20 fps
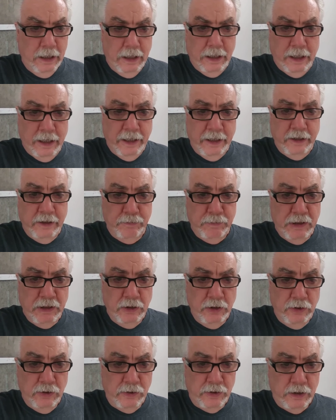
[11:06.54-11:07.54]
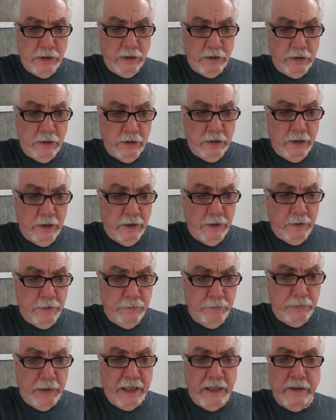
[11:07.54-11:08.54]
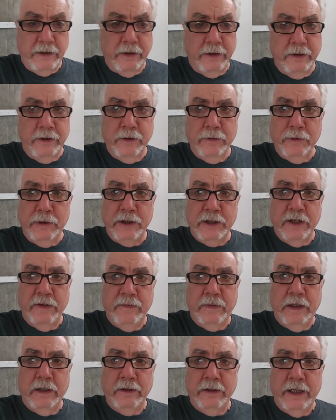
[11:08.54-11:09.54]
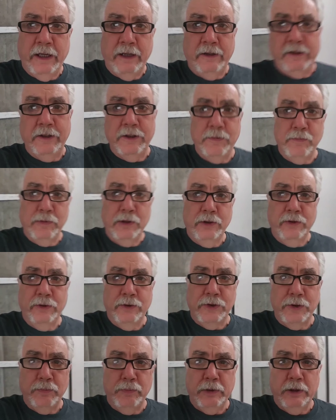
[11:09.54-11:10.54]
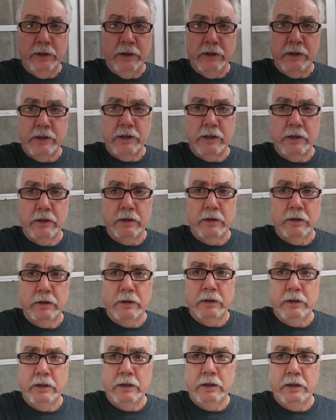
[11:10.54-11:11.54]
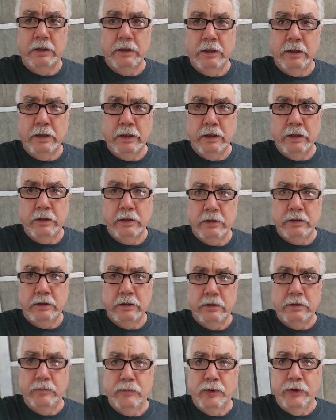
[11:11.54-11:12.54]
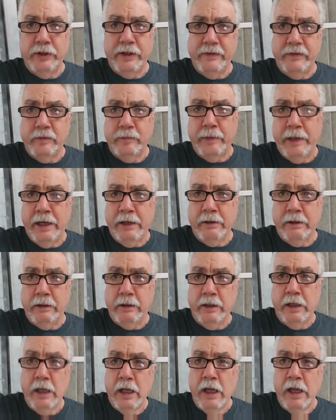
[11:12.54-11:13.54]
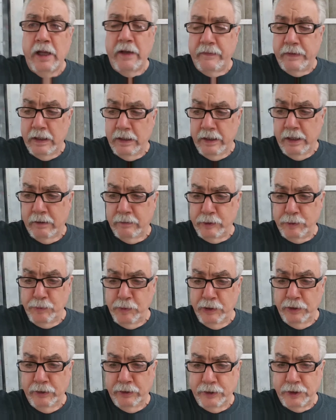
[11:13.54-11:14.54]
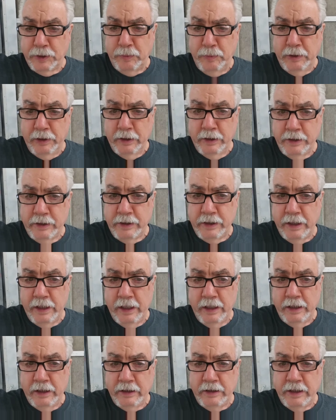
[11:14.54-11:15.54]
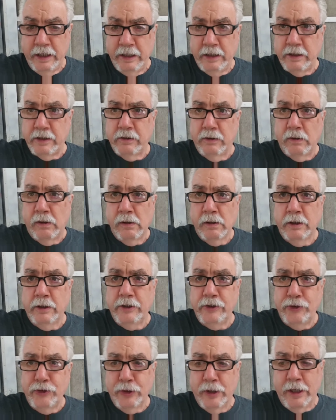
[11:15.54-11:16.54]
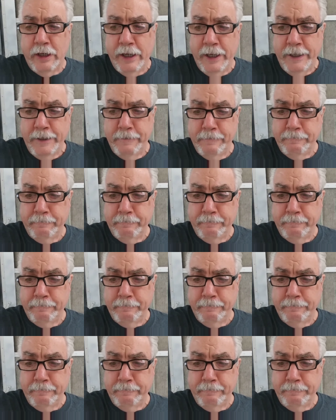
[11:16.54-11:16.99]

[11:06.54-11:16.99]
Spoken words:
I'd been using paint thinner, which I found out is mineral spirits. A little more even background. Found out it was mineral spirits, and it takes longer to dry.